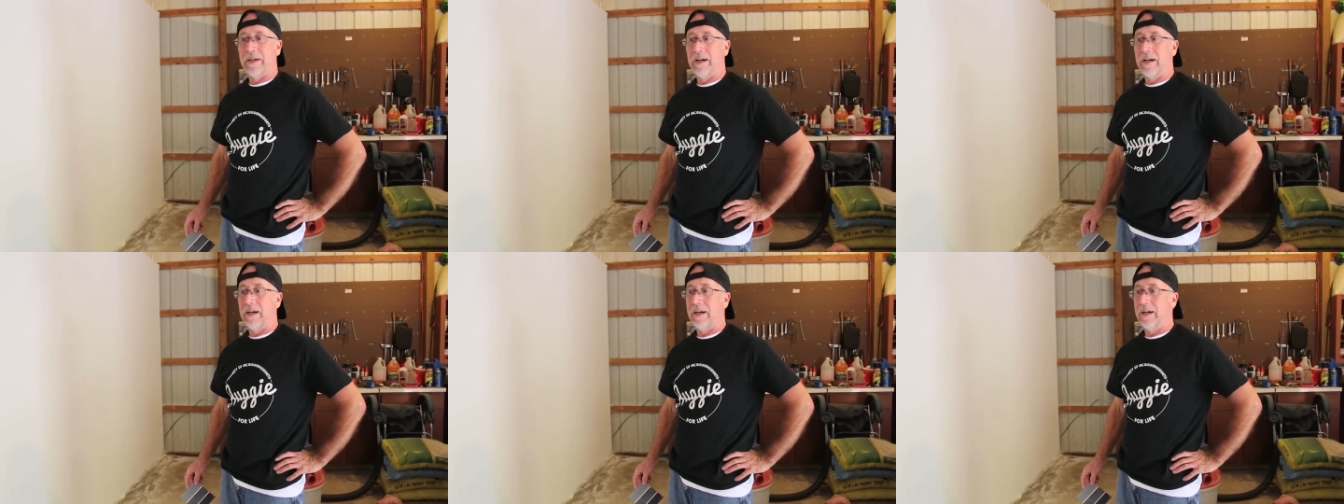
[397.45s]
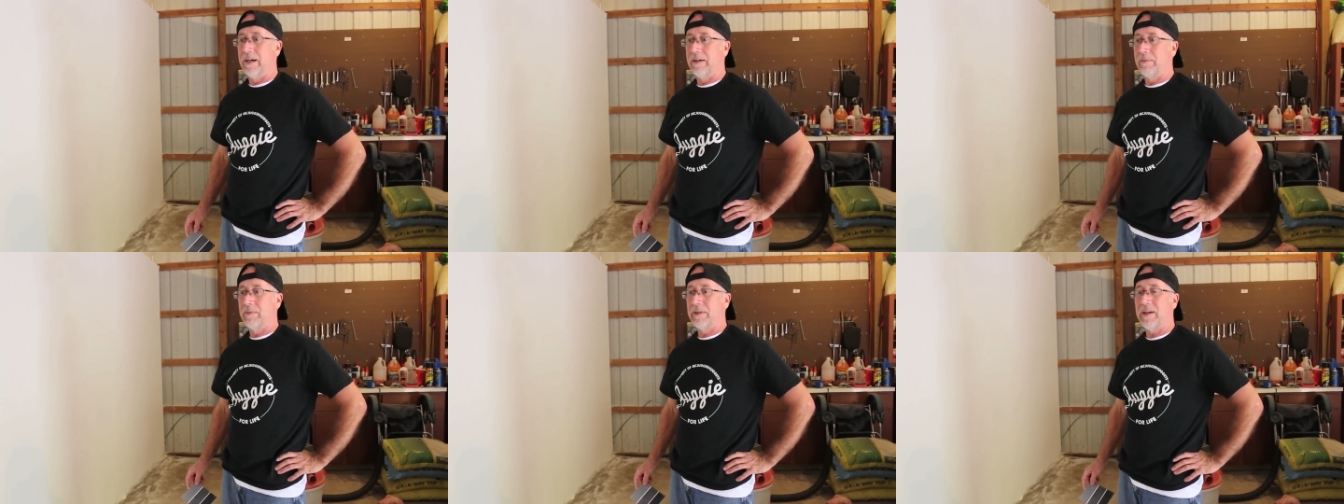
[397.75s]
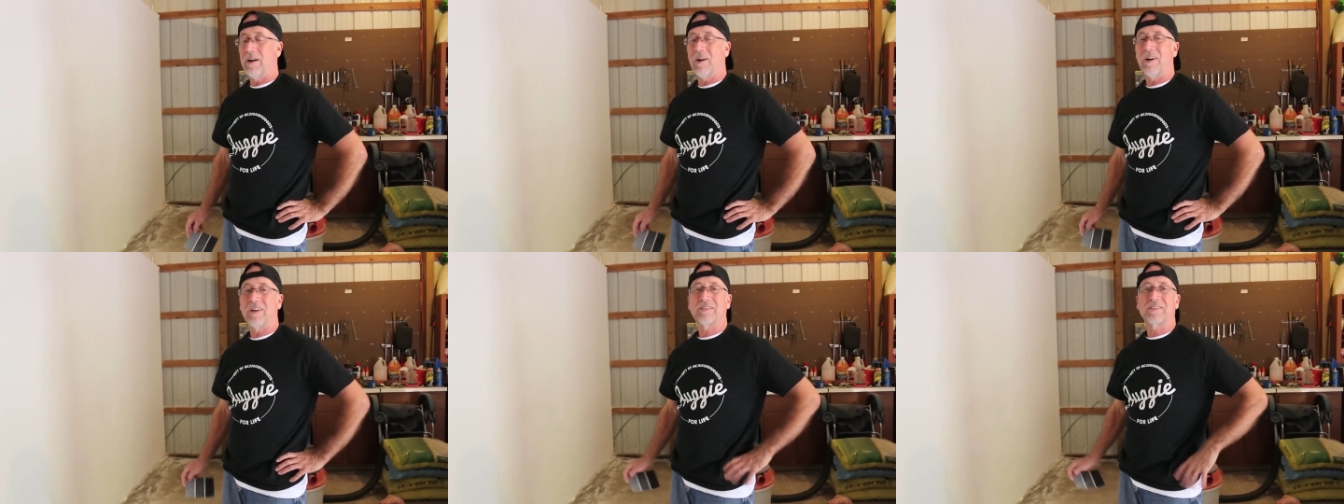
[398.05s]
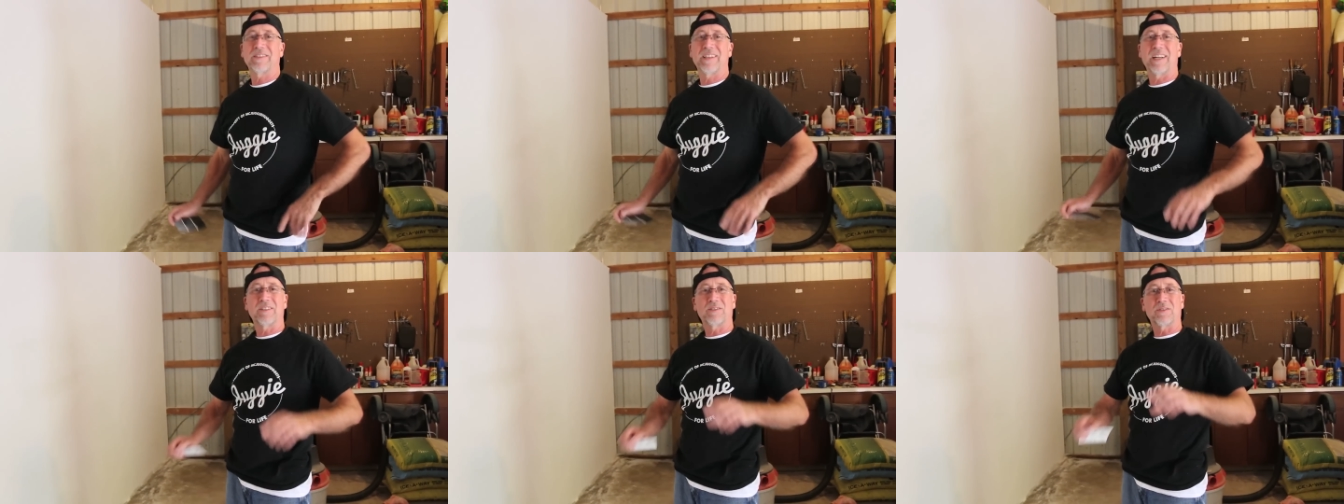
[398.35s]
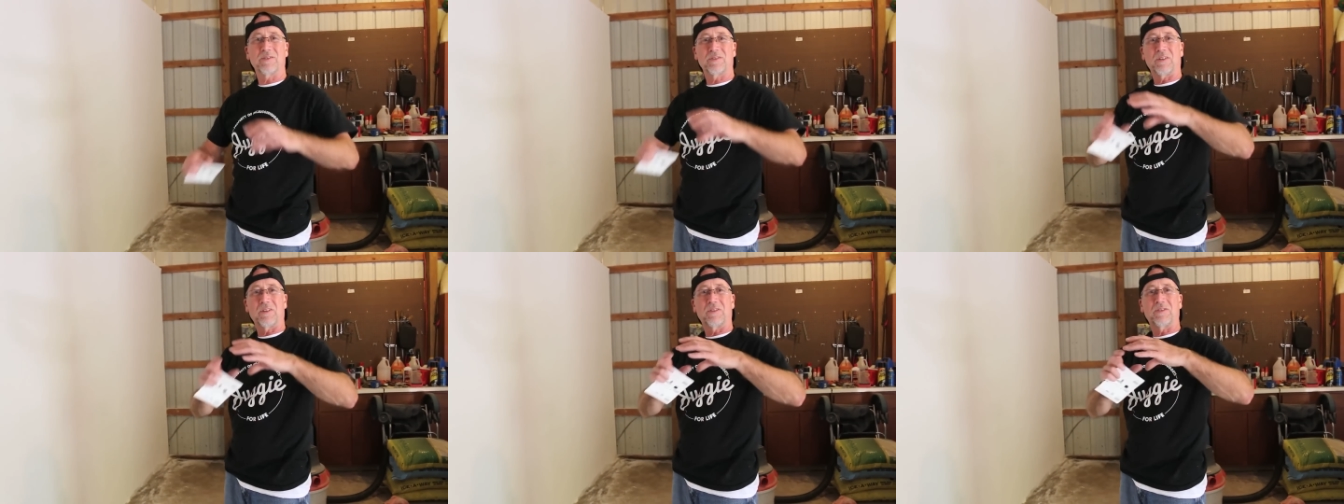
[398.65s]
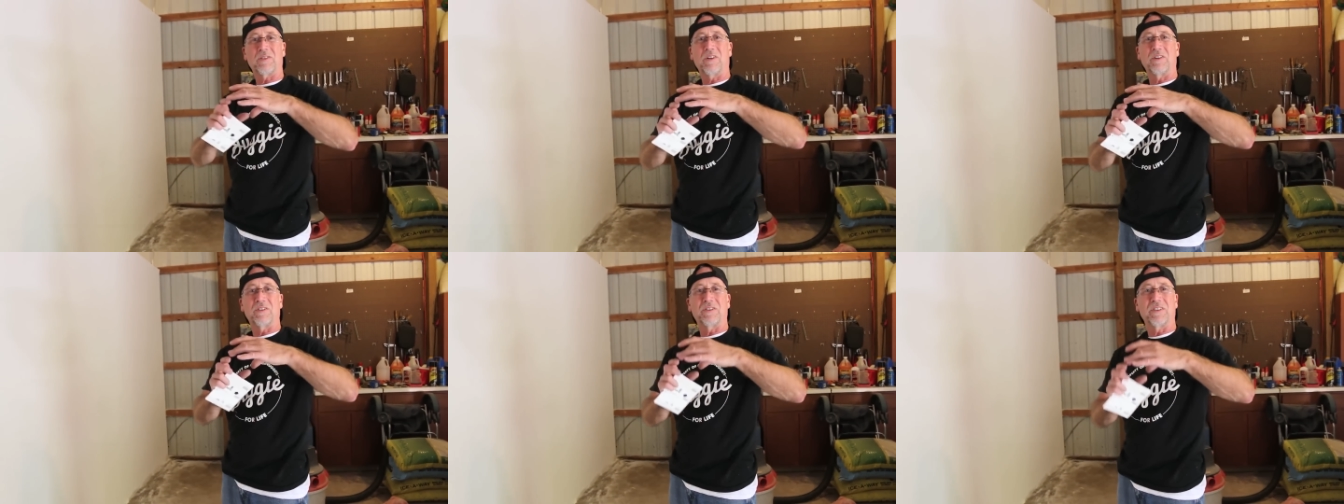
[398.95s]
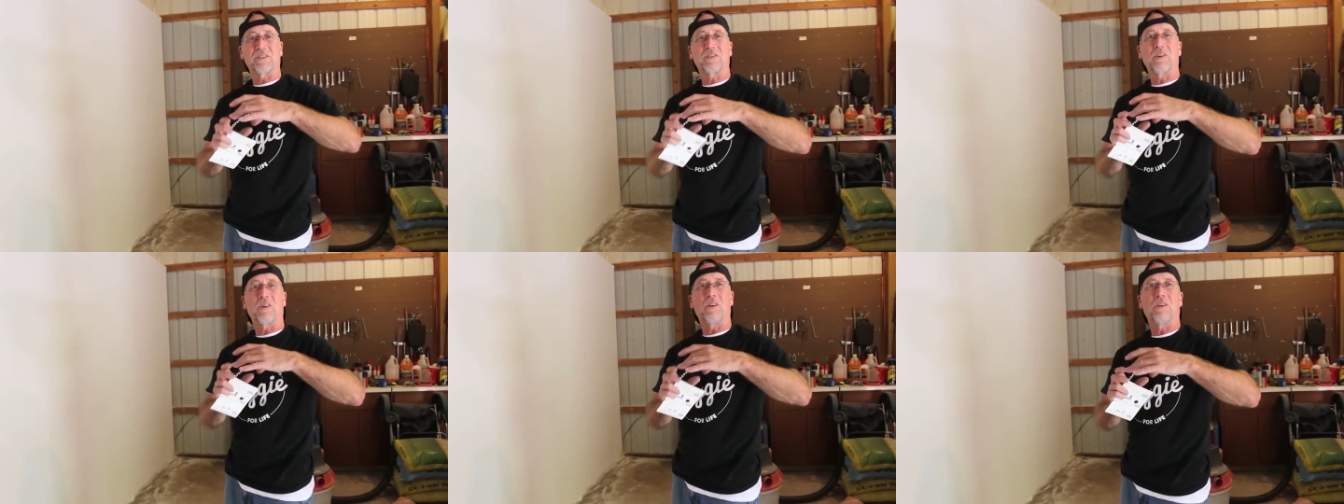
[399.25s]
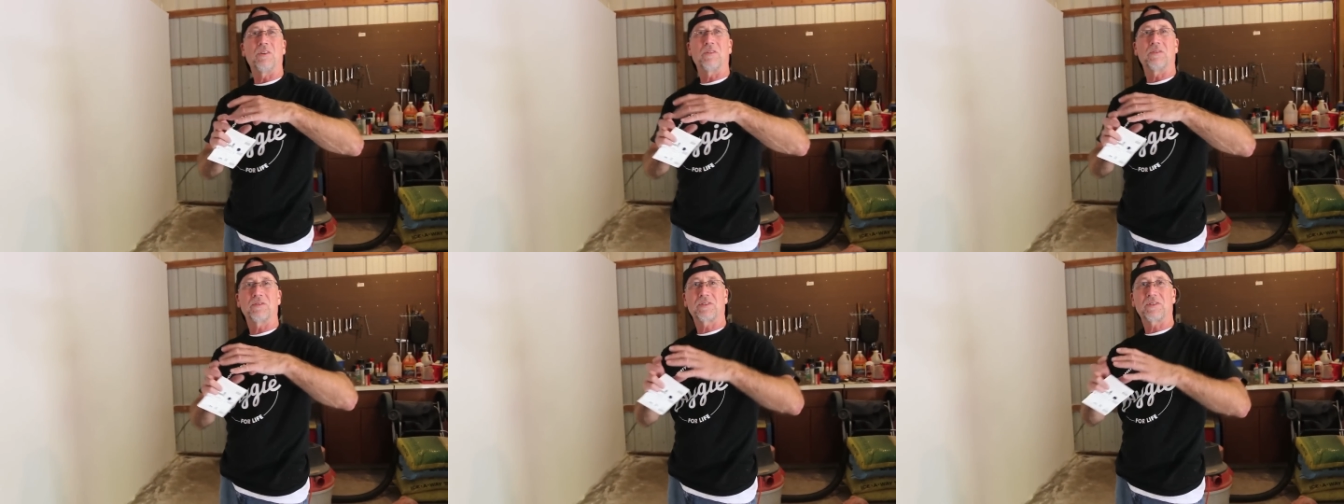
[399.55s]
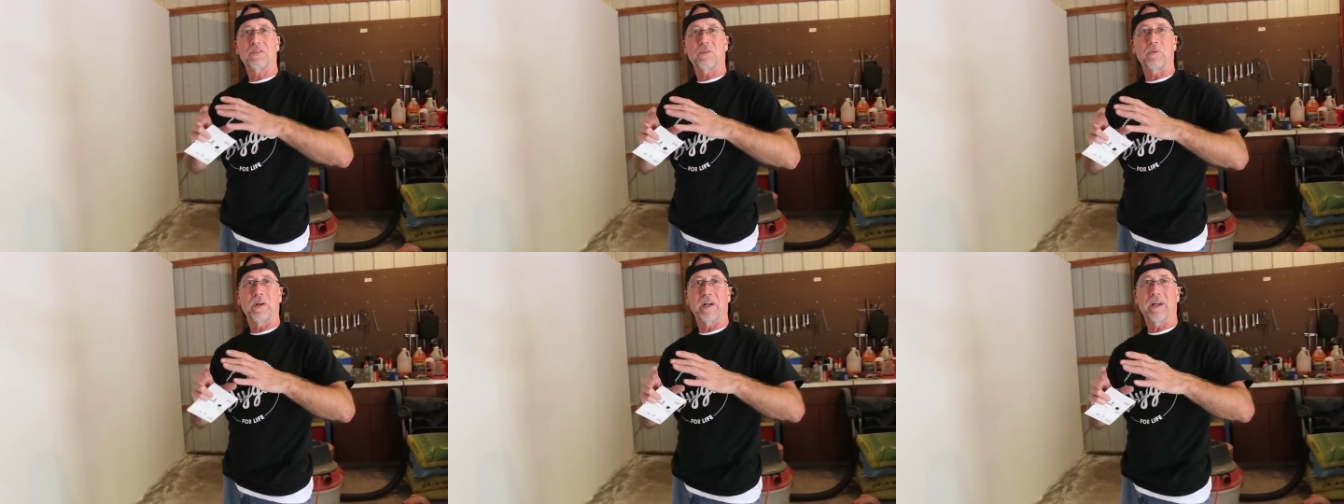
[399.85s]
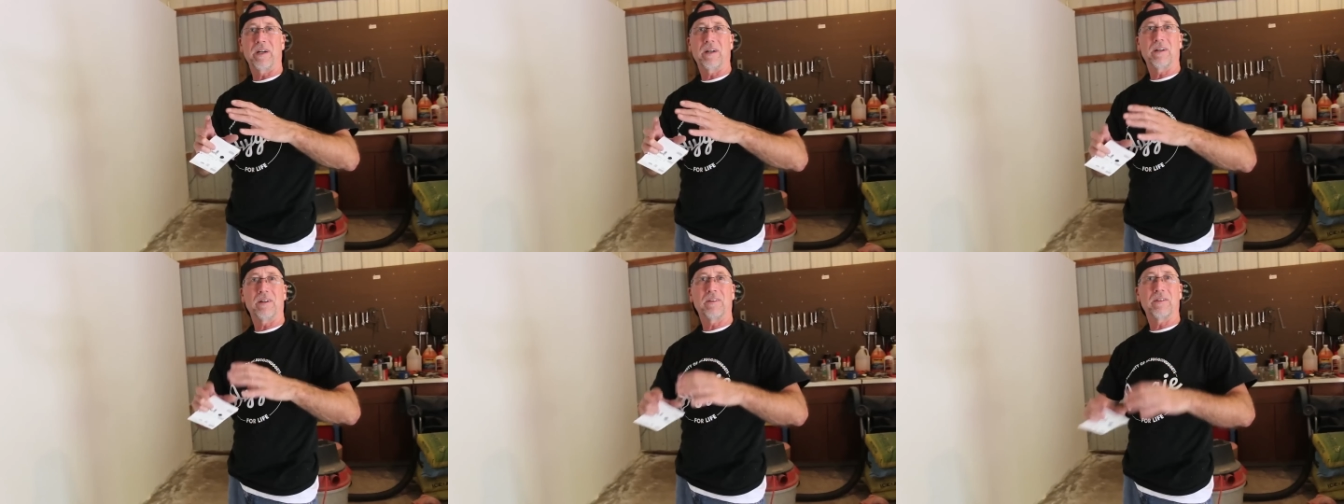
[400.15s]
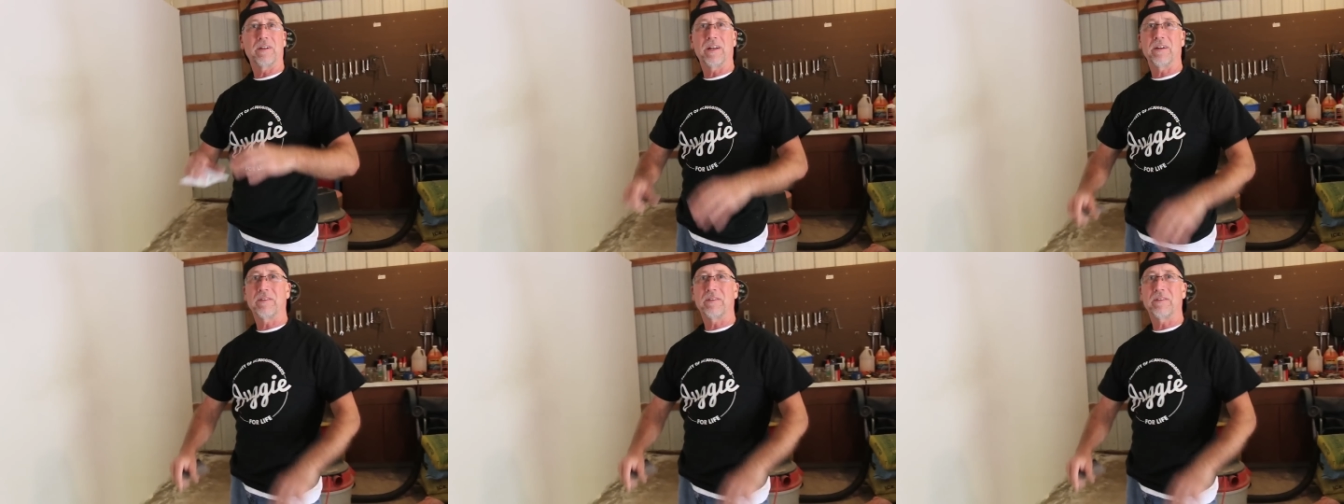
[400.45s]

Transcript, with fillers: Nah, no, our stencils are, are just all square and